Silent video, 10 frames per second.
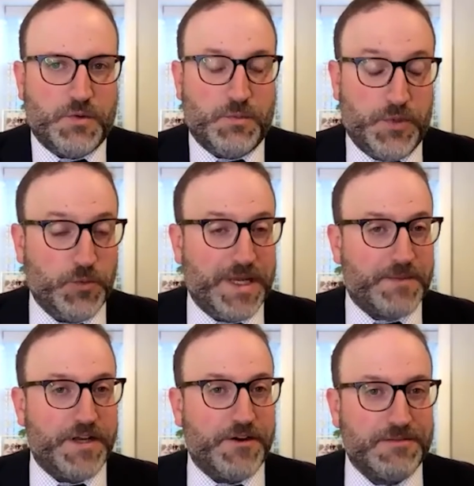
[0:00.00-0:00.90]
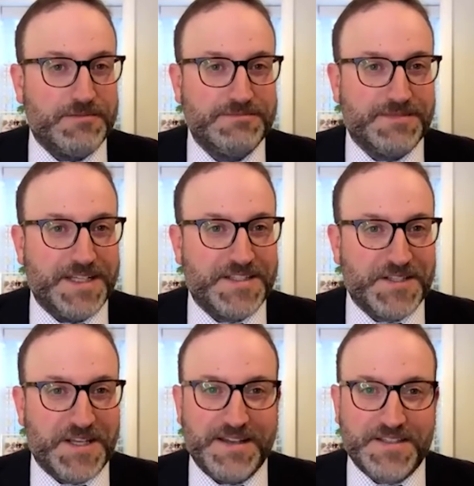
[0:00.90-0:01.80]
Build Back Better. That's
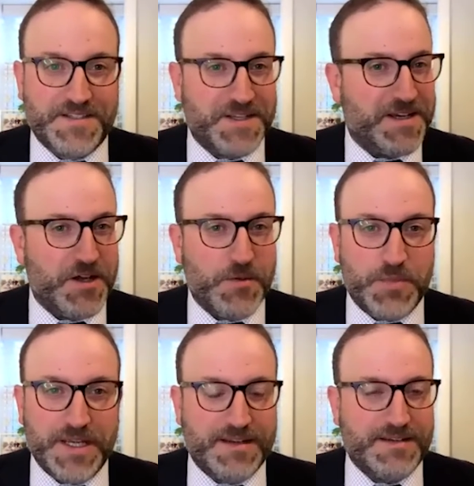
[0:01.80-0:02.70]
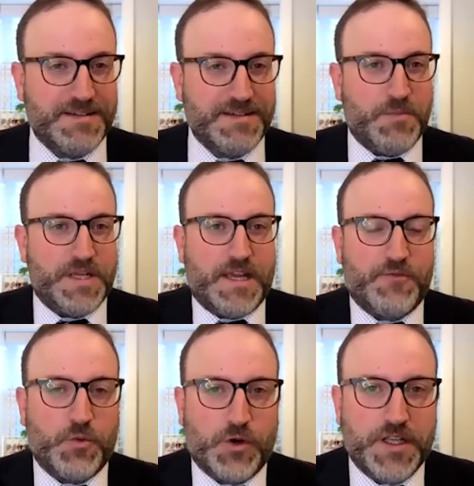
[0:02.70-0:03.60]
a big
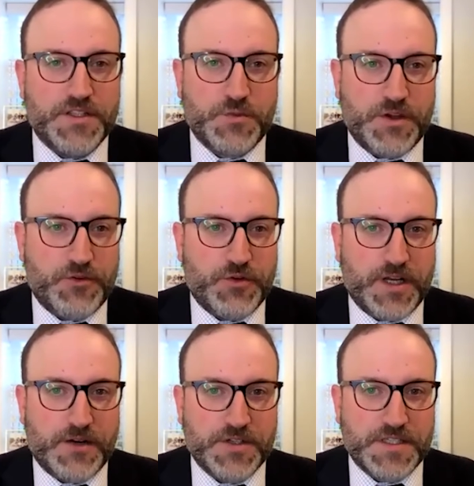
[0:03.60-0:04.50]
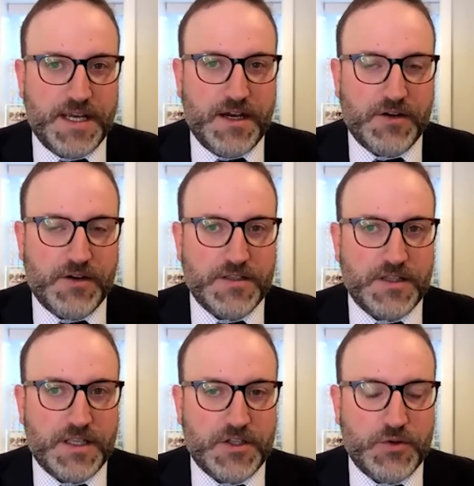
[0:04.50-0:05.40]
effort working its way through Congress now, and
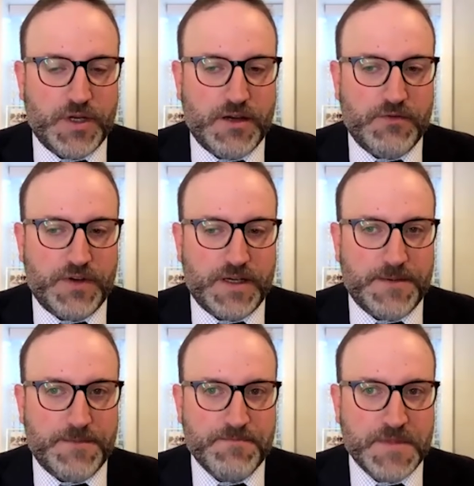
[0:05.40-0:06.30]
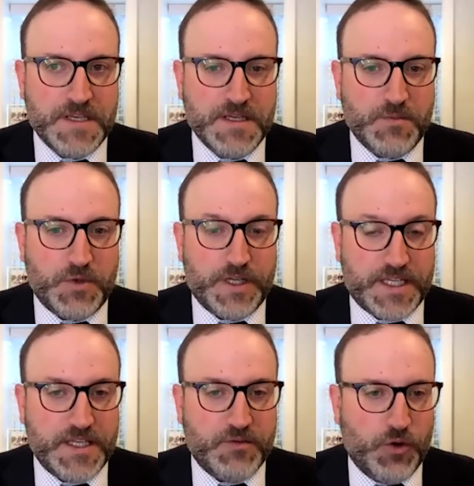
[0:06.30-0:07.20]
you have played a
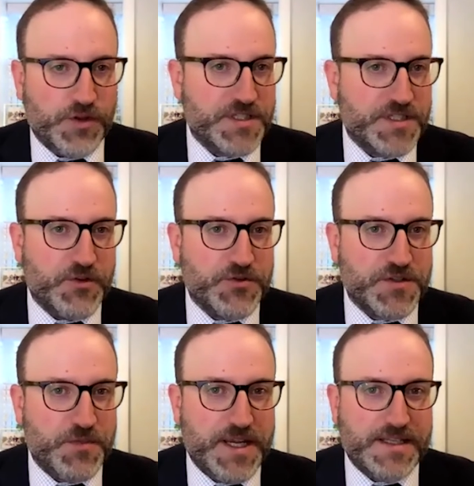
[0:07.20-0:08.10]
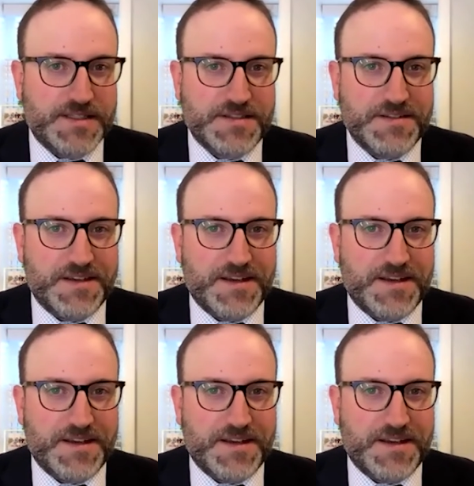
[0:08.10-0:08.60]
key role in some of those debates.